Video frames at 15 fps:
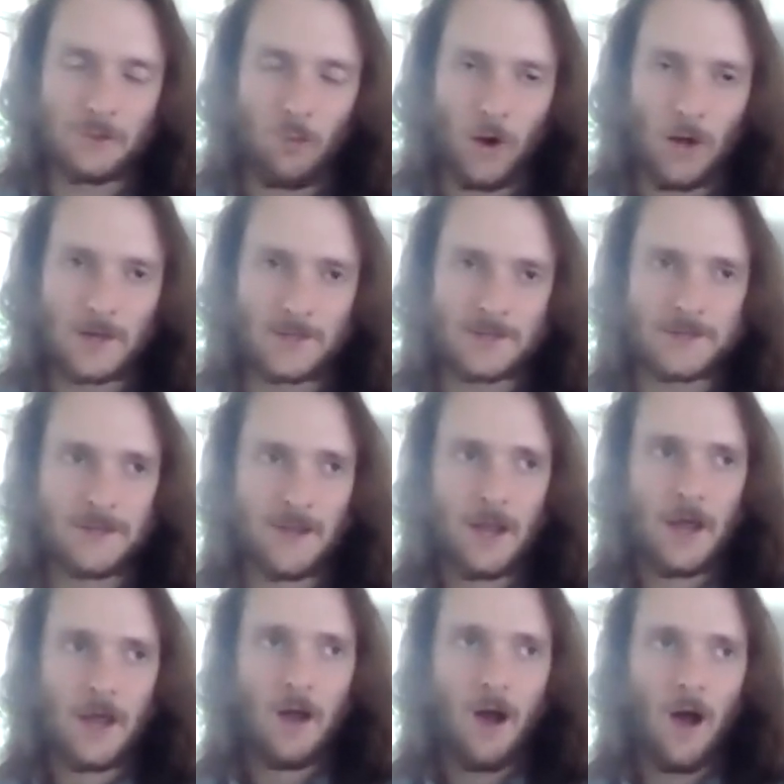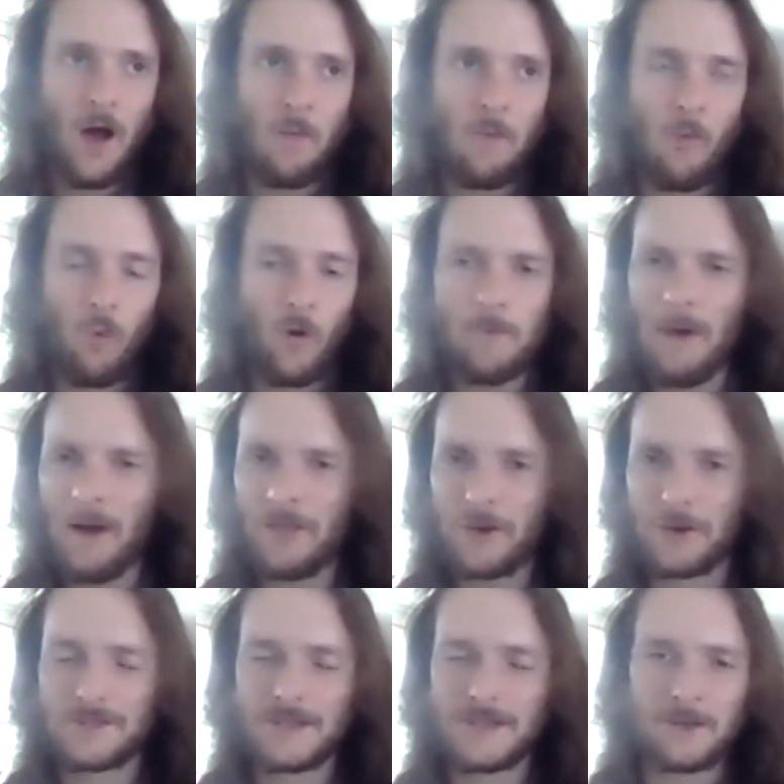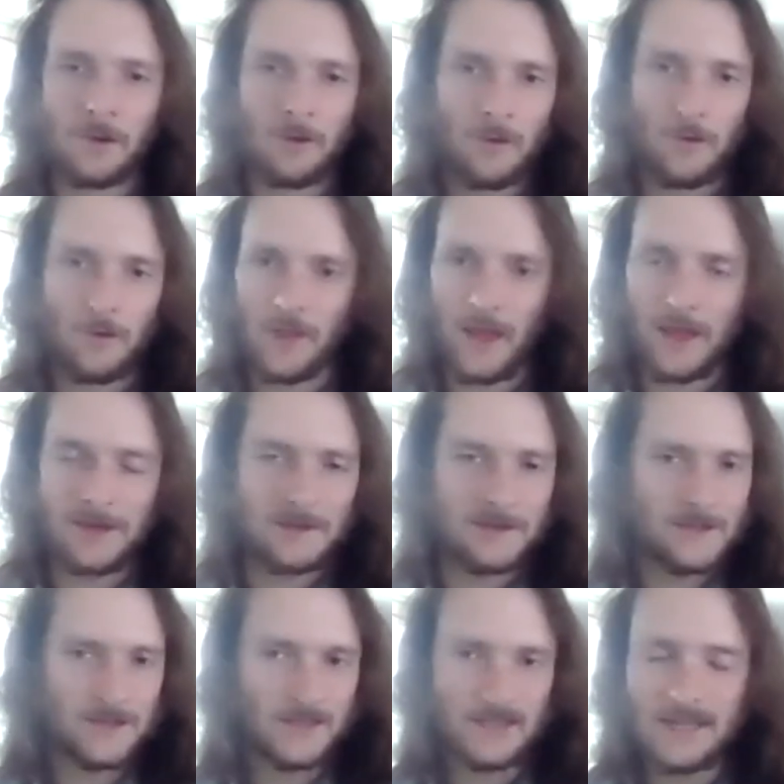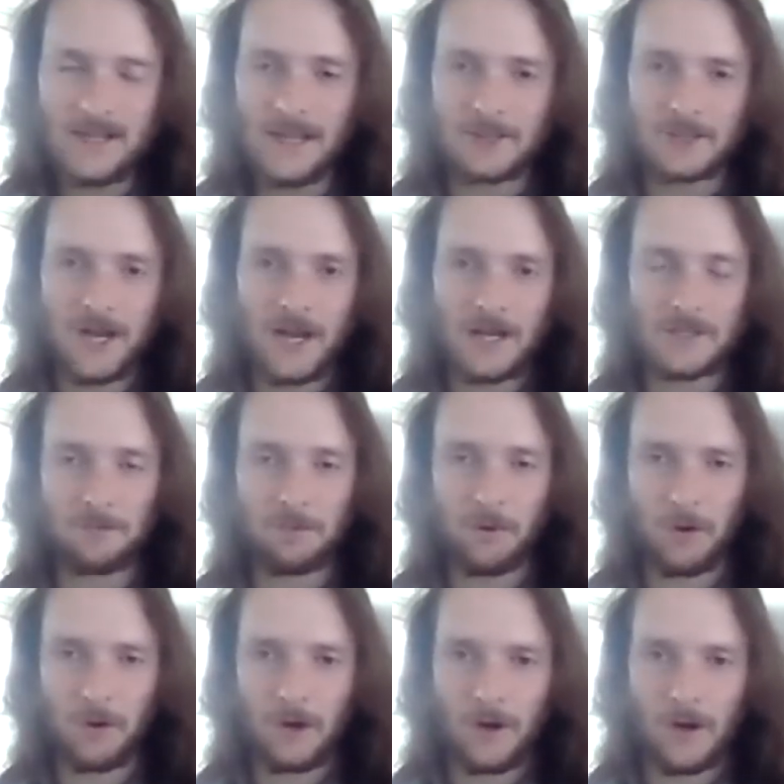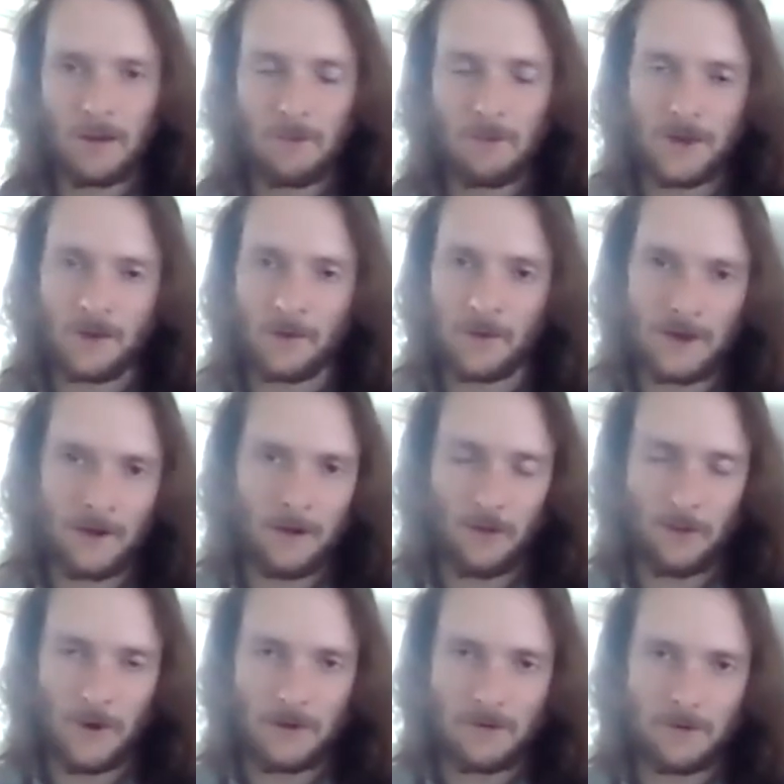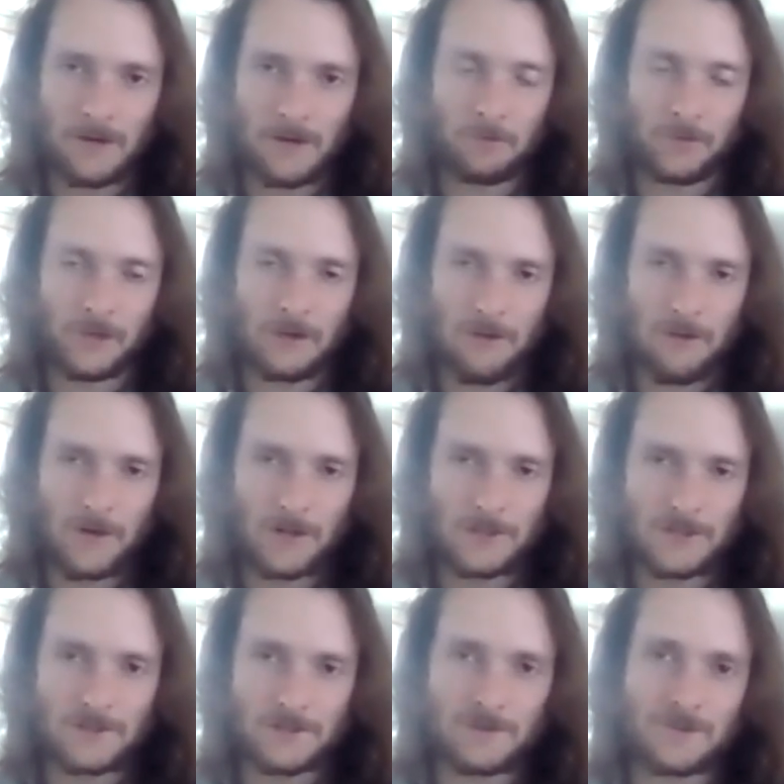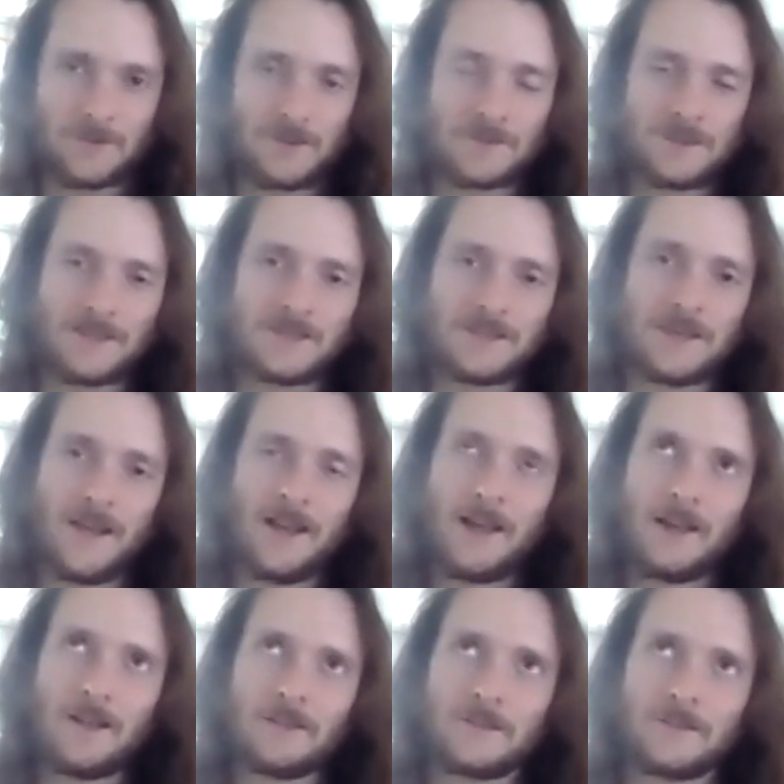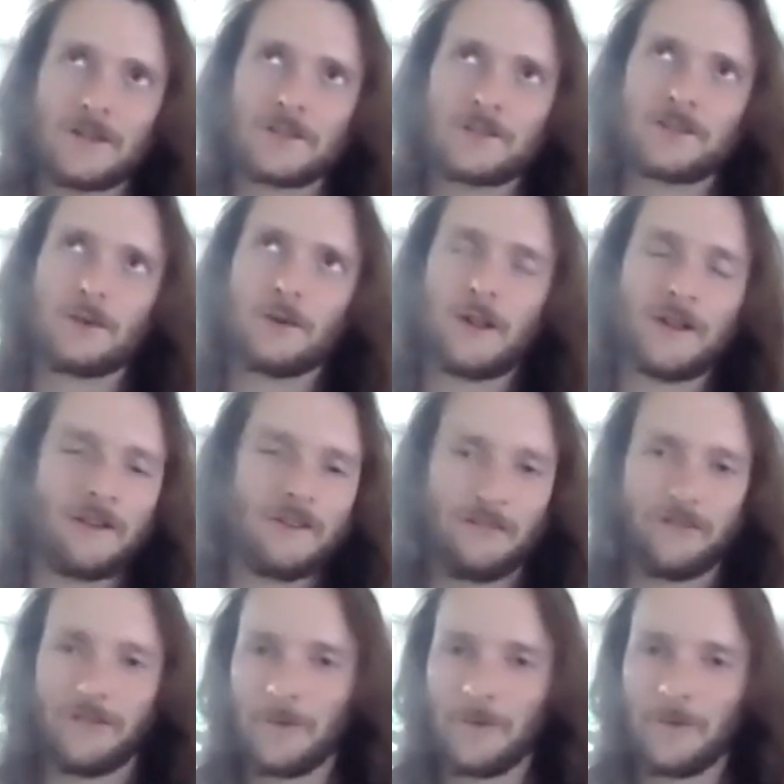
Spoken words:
was, what about those that that see a change in proteinuria, but they don't get all the way to a complete remission? So there's this just sort of